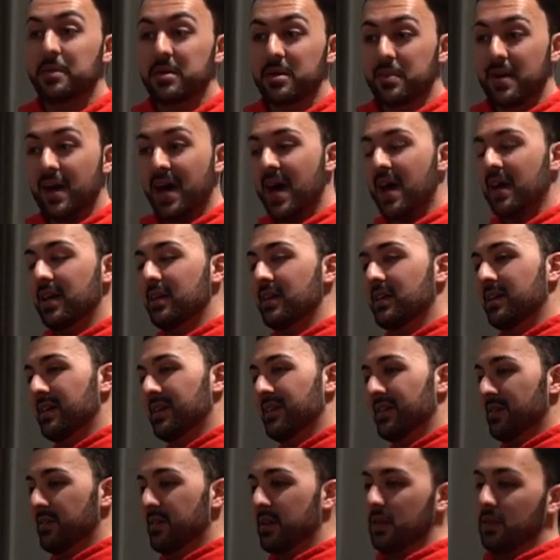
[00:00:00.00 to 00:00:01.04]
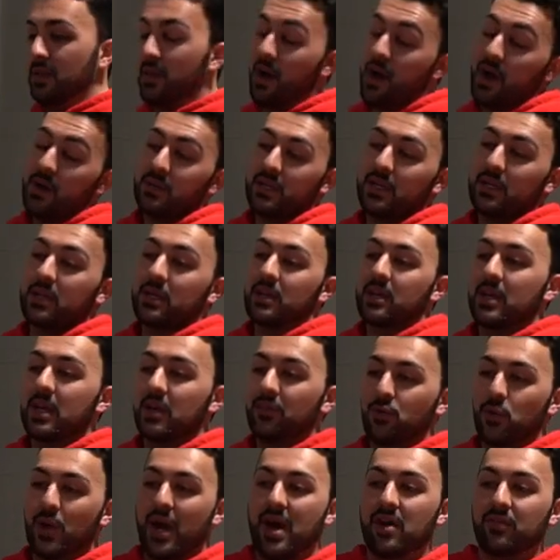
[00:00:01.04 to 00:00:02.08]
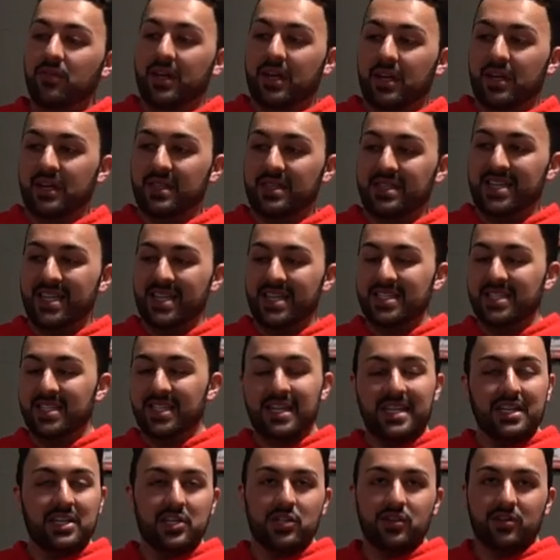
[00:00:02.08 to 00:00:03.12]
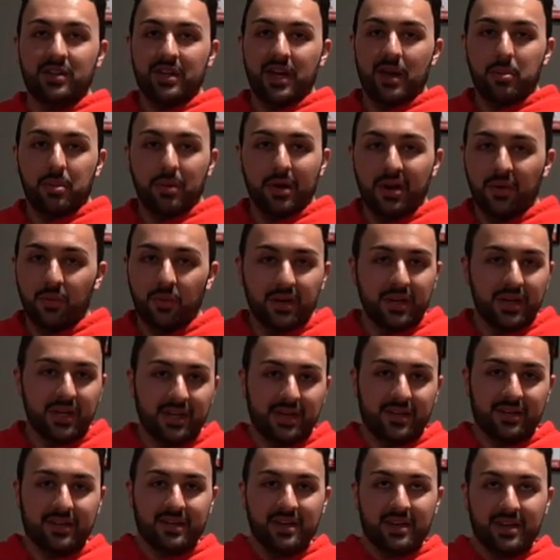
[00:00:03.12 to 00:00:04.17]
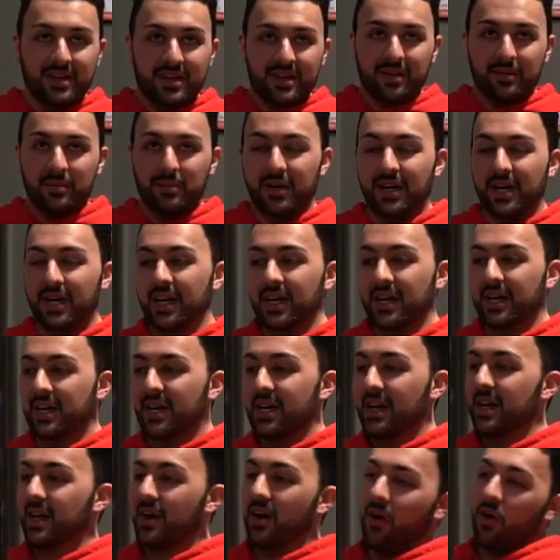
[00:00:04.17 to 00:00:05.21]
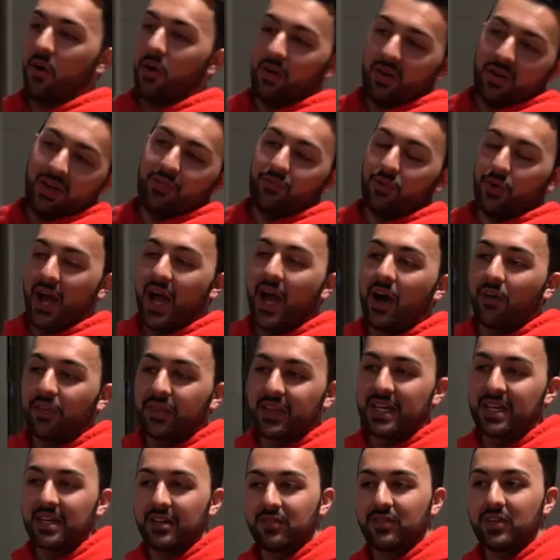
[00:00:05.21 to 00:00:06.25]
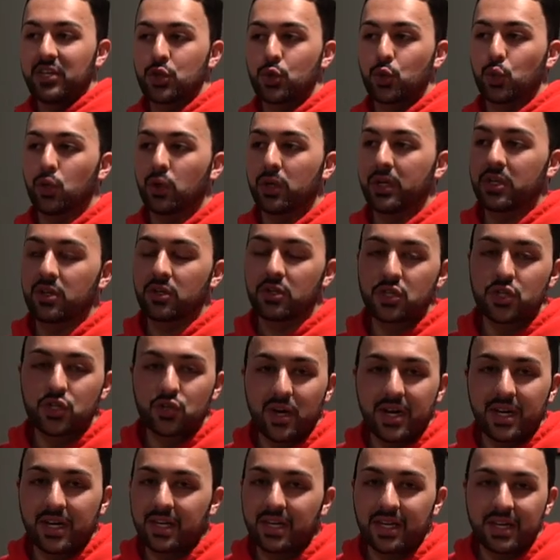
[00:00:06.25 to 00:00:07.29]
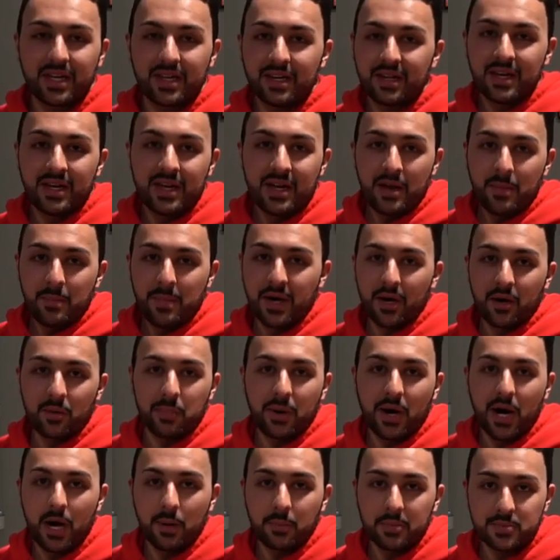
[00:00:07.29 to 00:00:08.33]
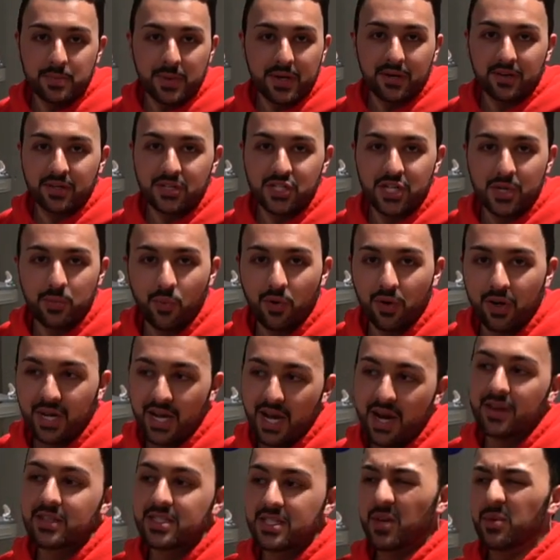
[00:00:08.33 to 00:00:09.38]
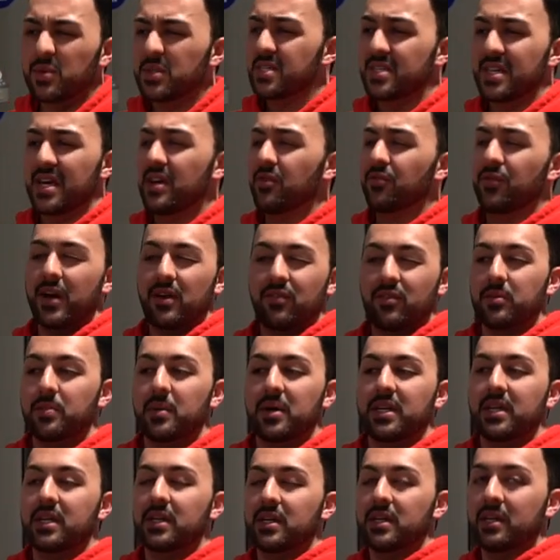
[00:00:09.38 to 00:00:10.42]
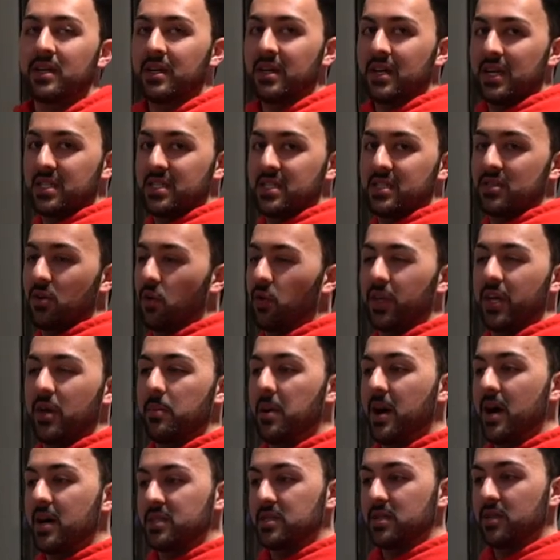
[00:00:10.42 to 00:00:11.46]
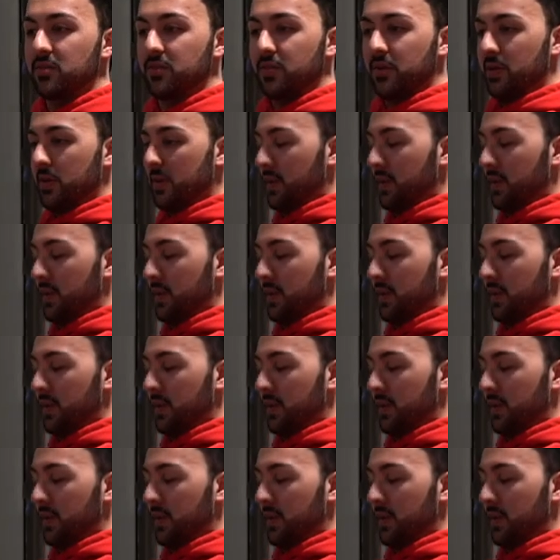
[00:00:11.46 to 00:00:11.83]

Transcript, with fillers: that be bad? Now, I mean, if you have like a disc injury, I probably wouldn't, but if you're a healthy individual and you're just trying to get better pumps, better gym workouts, I would say for everybody, it's only a positive.